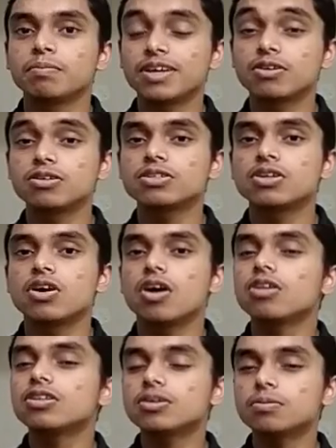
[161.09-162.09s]
because
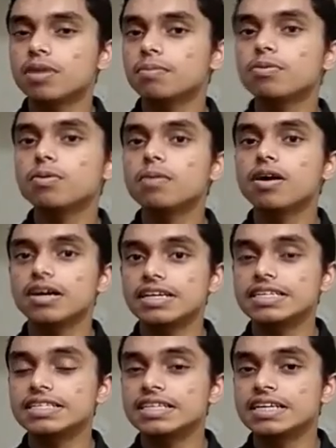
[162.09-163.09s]
although Mahbooba
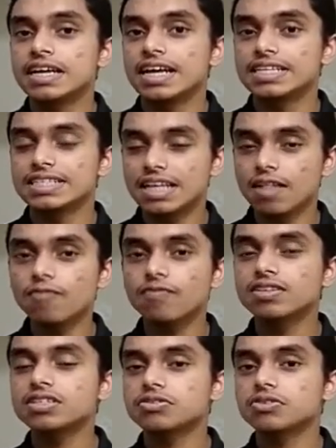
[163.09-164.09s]
is a
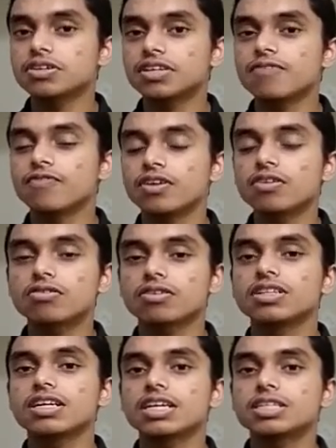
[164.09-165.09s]
self-destructive figure
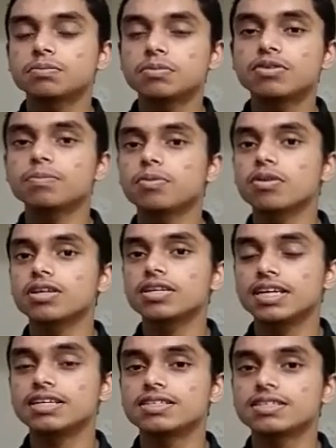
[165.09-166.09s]
in the Kashmiri
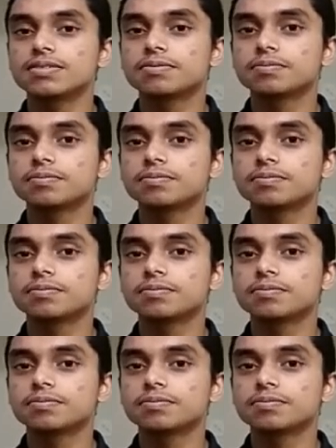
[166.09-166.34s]
politics,